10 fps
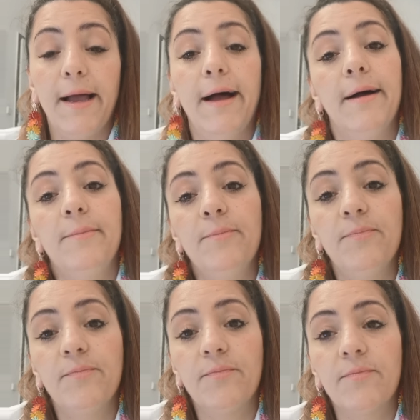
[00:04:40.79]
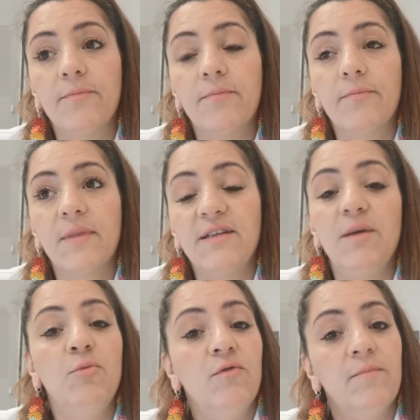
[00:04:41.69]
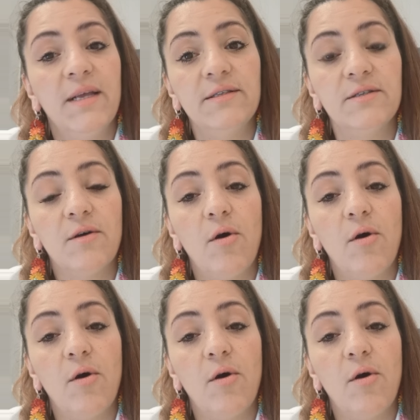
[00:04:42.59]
movement